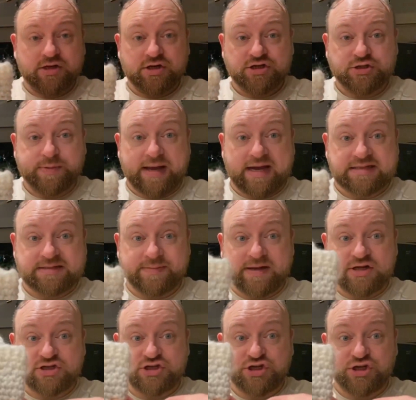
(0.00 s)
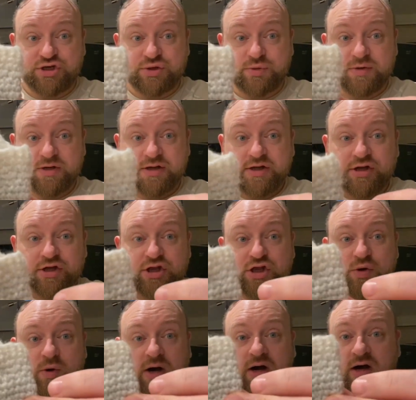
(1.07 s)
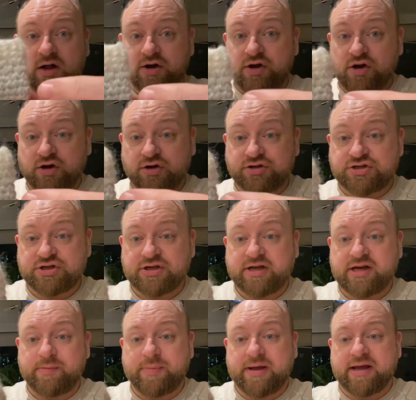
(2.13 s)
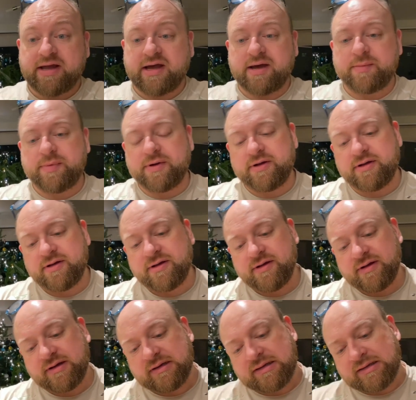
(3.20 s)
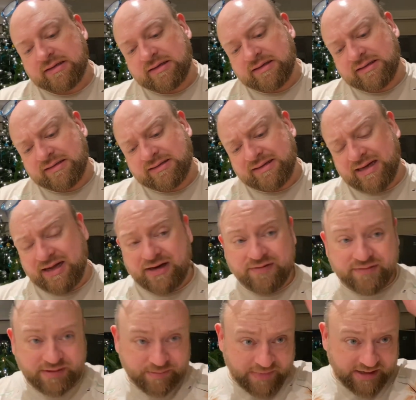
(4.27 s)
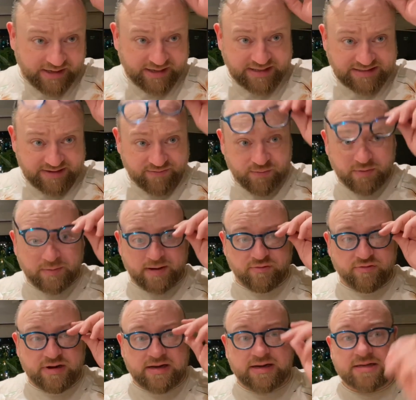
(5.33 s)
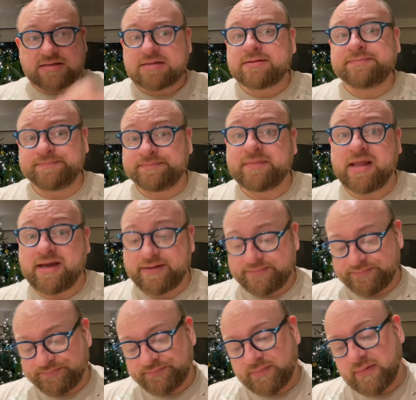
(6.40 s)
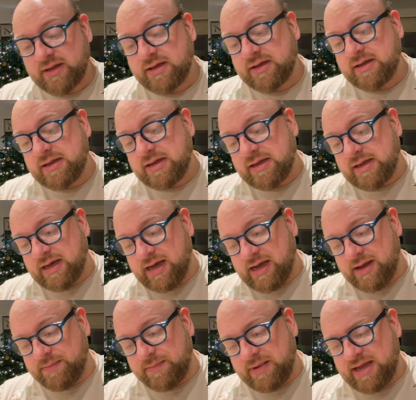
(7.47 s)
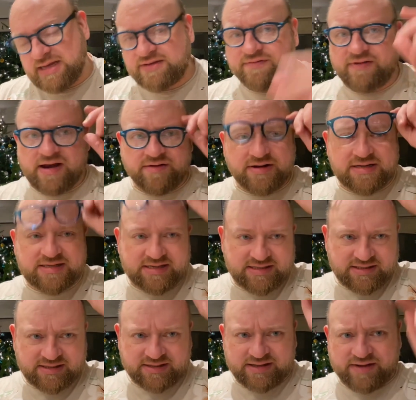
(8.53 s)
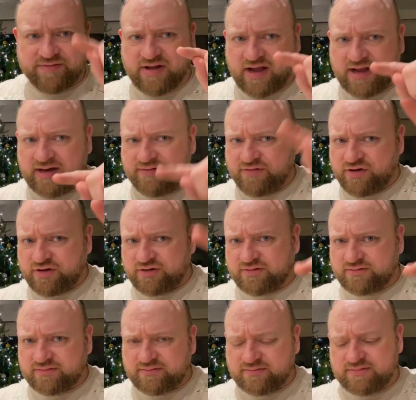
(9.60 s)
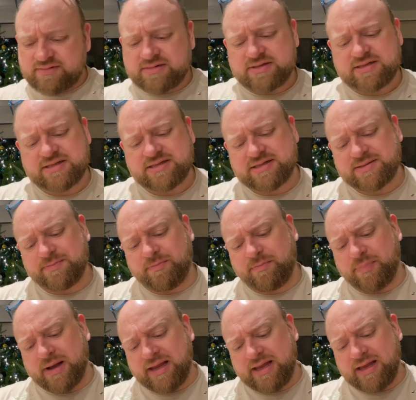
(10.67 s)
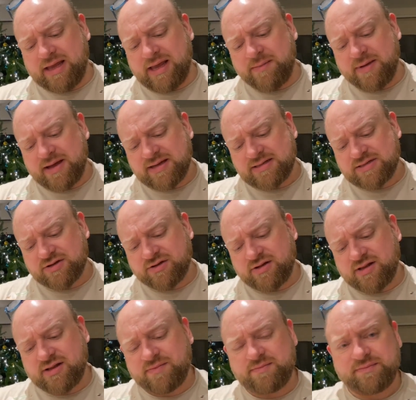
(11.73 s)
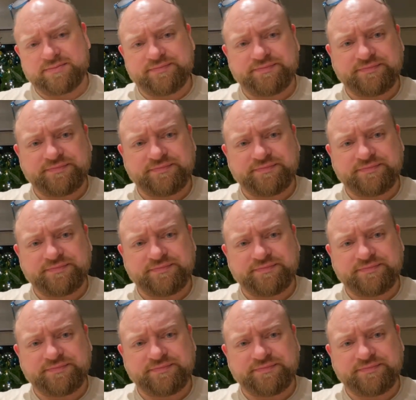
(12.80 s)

So we had to make two. You are not going to pick up, I don't even think my eyes, even with my readers, yeah. Um, it's very subtle. They've kind of got spiky bits on them.